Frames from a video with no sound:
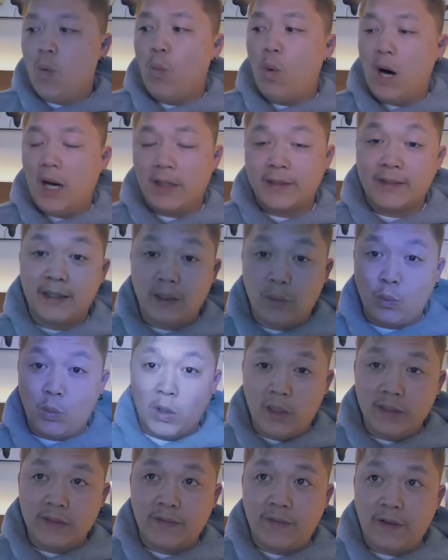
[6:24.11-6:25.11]
whilst it
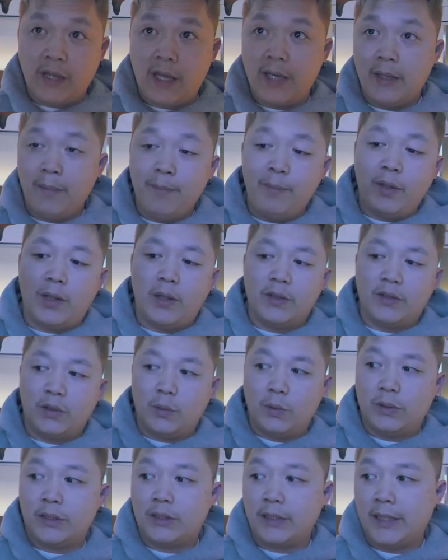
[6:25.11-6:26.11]
was flooding because
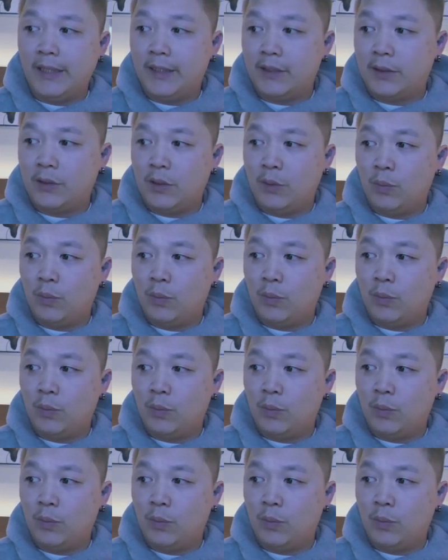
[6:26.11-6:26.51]
it was it,